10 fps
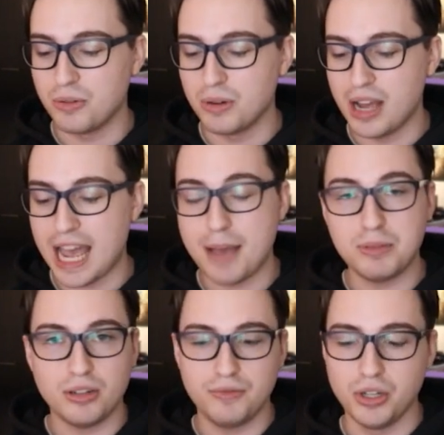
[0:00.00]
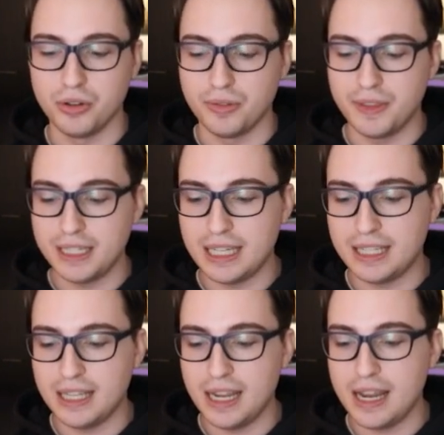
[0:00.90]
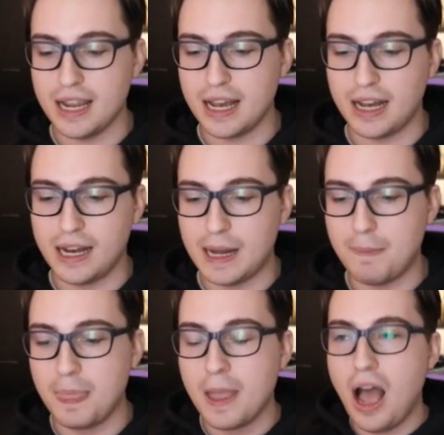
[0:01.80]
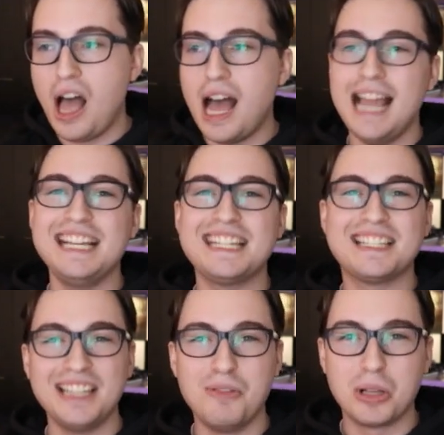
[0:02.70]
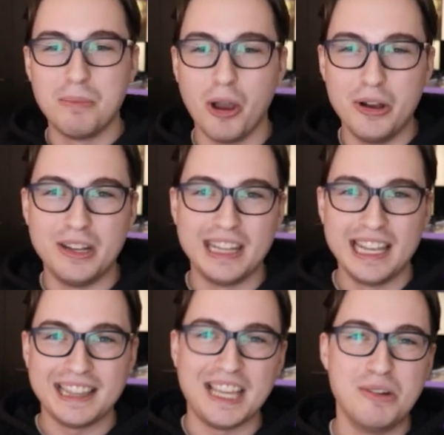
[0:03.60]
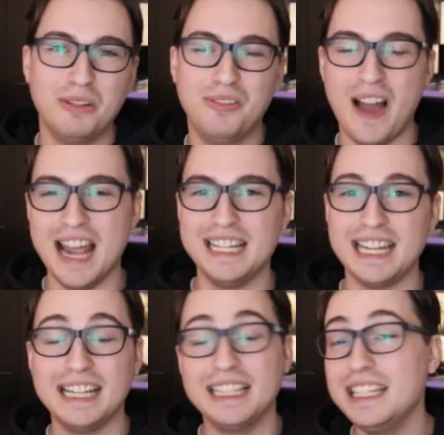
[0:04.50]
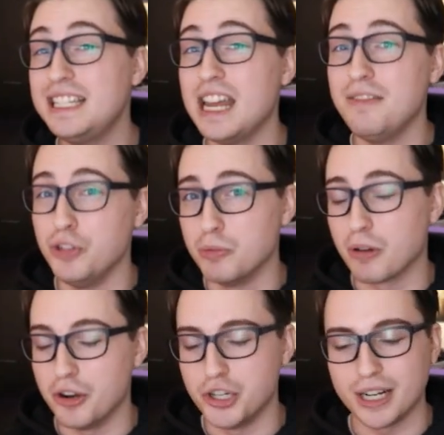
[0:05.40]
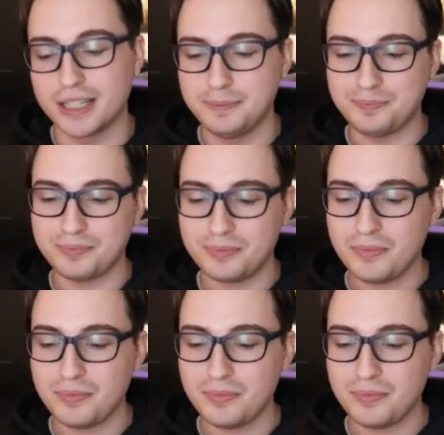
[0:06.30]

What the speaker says: So we've got app.view. This is the highest level component that you will find in at least a Vue project.